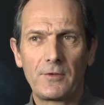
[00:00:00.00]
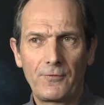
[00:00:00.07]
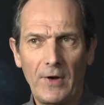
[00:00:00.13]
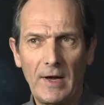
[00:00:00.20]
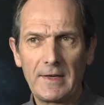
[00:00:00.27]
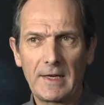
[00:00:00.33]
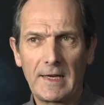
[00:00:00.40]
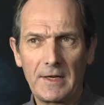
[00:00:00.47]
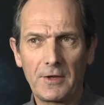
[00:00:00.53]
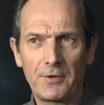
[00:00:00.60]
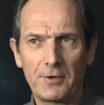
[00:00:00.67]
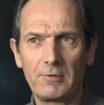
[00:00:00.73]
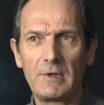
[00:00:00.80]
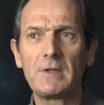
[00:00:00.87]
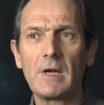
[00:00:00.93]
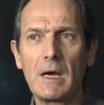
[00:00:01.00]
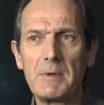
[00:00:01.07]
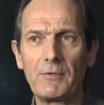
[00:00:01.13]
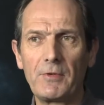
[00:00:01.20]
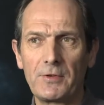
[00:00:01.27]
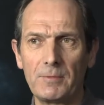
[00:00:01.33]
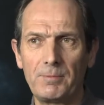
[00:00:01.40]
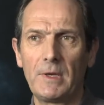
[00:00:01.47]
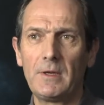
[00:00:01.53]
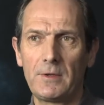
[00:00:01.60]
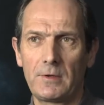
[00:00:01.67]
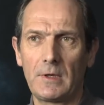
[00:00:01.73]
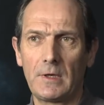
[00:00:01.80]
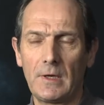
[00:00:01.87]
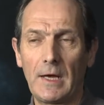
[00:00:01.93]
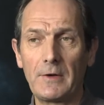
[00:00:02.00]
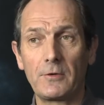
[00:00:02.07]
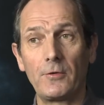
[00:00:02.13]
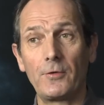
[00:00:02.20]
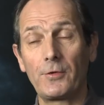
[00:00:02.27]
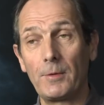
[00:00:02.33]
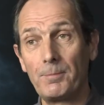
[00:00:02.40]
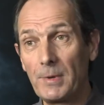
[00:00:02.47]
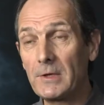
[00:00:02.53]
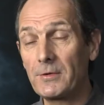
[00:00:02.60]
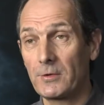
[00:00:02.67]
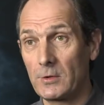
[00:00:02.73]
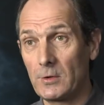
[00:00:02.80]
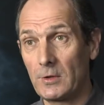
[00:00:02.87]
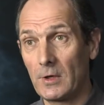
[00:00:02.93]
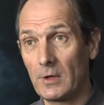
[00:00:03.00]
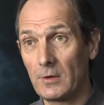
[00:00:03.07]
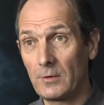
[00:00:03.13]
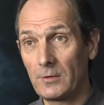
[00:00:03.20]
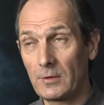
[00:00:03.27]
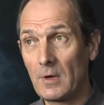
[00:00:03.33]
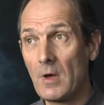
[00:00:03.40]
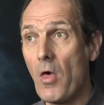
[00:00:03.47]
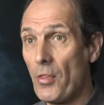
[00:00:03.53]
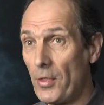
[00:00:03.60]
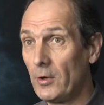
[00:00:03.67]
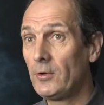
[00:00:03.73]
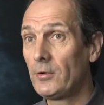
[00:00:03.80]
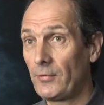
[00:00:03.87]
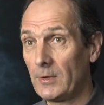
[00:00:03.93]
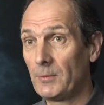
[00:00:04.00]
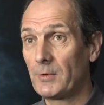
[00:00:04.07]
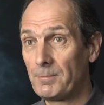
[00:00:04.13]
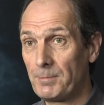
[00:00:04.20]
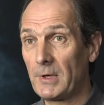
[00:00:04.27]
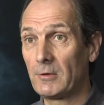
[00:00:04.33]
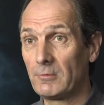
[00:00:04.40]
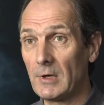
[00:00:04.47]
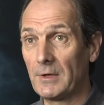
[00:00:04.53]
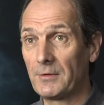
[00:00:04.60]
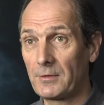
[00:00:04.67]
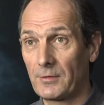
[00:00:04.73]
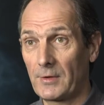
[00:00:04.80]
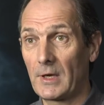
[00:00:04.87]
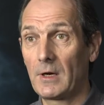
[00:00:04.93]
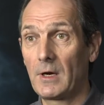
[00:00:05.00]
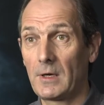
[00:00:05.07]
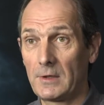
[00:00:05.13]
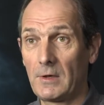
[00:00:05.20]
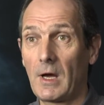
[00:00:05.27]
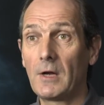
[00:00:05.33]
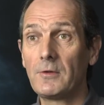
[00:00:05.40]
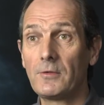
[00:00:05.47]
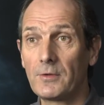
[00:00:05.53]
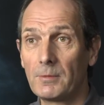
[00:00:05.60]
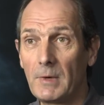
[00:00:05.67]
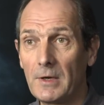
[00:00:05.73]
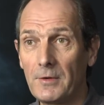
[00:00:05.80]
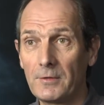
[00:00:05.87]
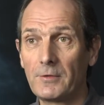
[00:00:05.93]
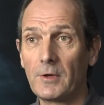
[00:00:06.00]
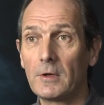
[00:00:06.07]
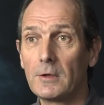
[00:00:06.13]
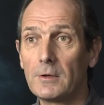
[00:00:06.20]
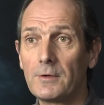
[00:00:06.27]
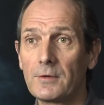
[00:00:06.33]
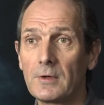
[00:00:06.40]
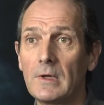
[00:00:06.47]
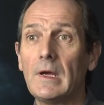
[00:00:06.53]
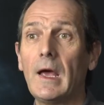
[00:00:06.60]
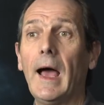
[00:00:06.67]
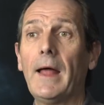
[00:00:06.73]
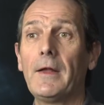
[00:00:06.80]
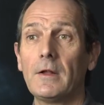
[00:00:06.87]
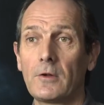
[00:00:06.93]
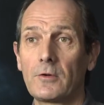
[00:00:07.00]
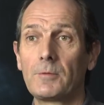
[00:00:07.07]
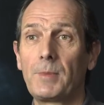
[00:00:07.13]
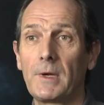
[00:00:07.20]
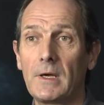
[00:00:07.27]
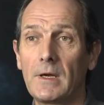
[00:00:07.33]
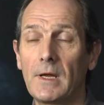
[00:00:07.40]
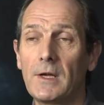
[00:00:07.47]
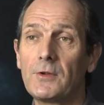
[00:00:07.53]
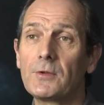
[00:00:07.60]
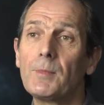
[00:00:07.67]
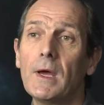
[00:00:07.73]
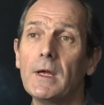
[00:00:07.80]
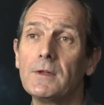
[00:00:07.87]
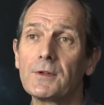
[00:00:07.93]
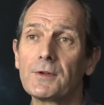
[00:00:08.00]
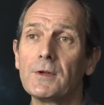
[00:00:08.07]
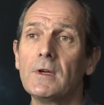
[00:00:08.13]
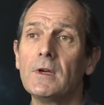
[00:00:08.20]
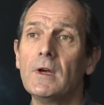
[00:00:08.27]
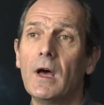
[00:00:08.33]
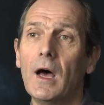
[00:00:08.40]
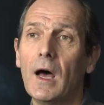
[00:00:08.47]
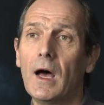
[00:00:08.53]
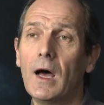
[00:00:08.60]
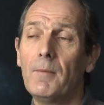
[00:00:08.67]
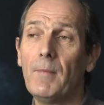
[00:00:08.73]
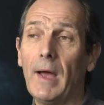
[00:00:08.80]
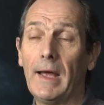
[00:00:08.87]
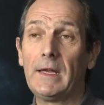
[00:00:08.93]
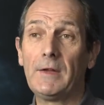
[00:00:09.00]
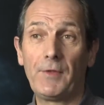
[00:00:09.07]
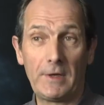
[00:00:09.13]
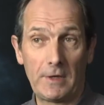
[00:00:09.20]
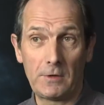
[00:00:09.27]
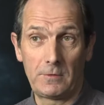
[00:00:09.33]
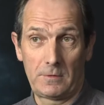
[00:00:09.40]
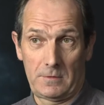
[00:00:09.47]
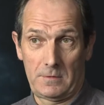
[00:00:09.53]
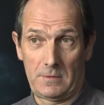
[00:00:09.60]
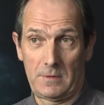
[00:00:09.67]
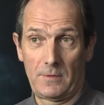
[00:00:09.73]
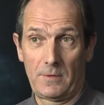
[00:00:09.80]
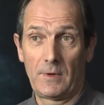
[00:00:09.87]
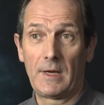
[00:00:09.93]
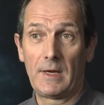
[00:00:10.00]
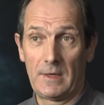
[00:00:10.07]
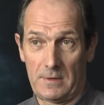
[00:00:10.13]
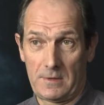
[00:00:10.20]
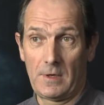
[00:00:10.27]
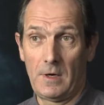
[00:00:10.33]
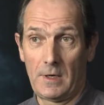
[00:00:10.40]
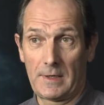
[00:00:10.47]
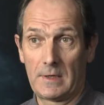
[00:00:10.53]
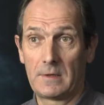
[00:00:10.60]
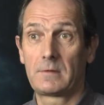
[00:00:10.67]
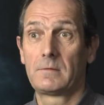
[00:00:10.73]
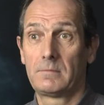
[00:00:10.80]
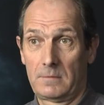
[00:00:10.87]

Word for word: getting screen time and visibility, and of course the big studios, those films are big risks. They are, you know, hundreds of millions of dollars and a lot of P&A spend. And if they don't hit a target,